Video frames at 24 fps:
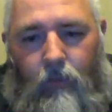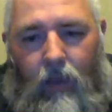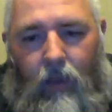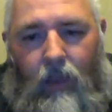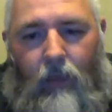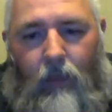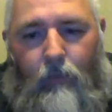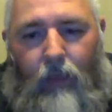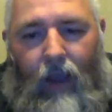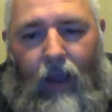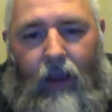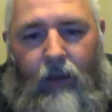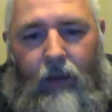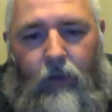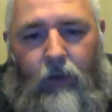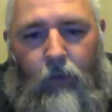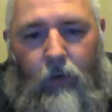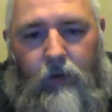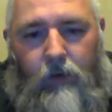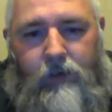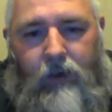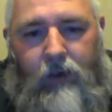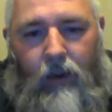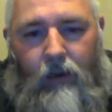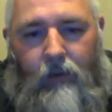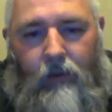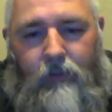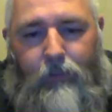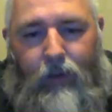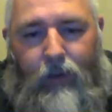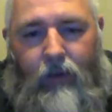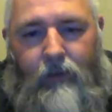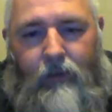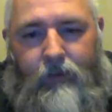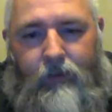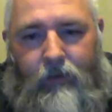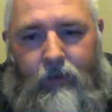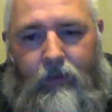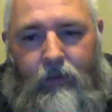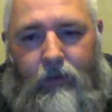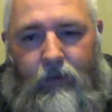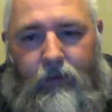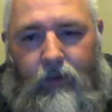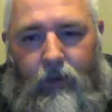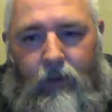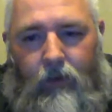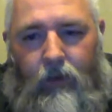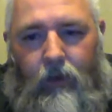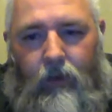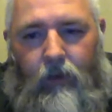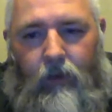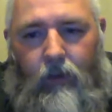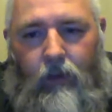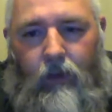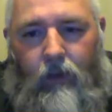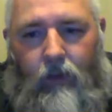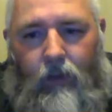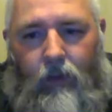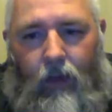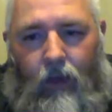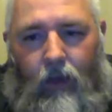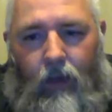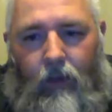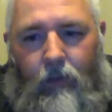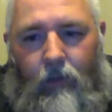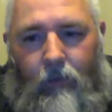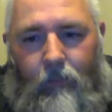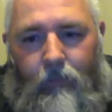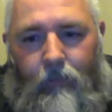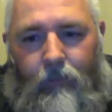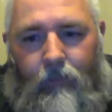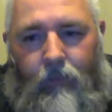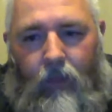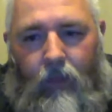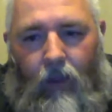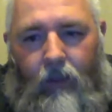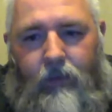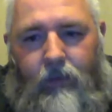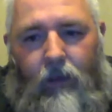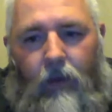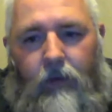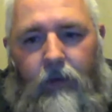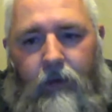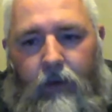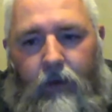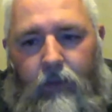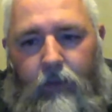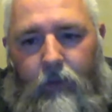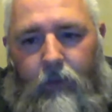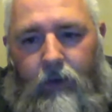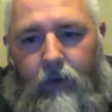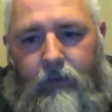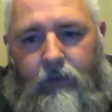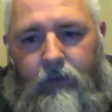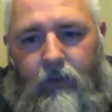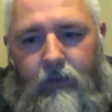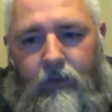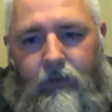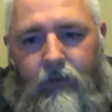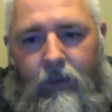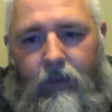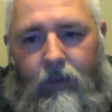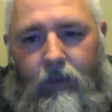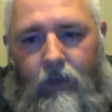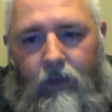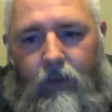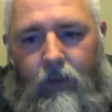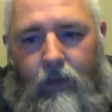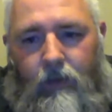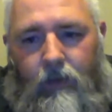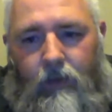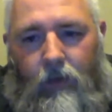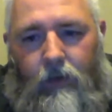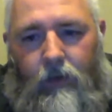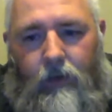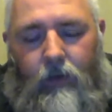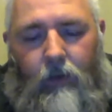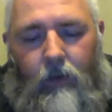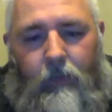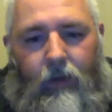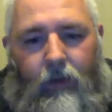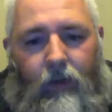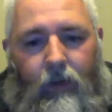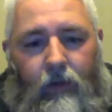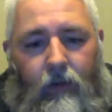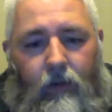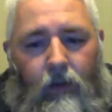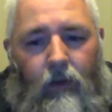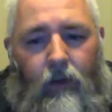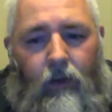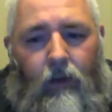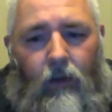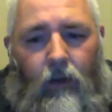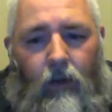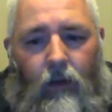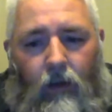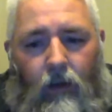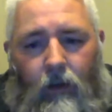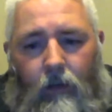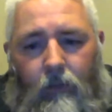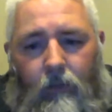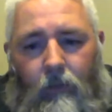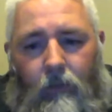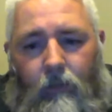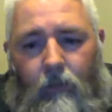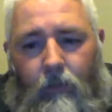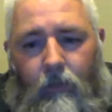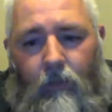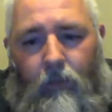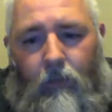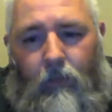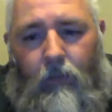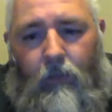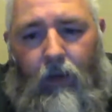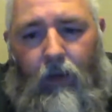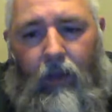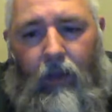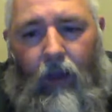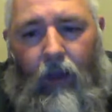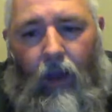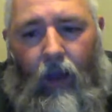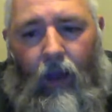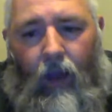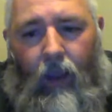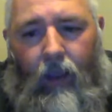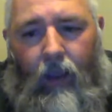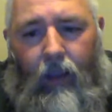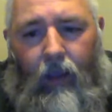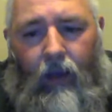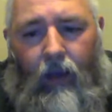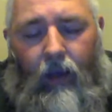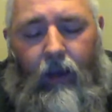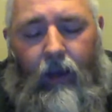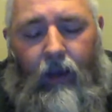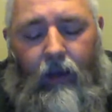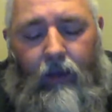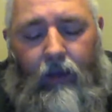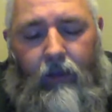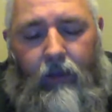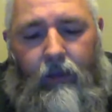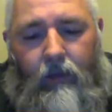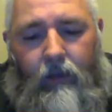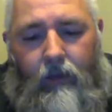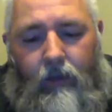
in the backdoor channels basically. Uh, that's all good 360. It's all good, man. Uh, but I uh,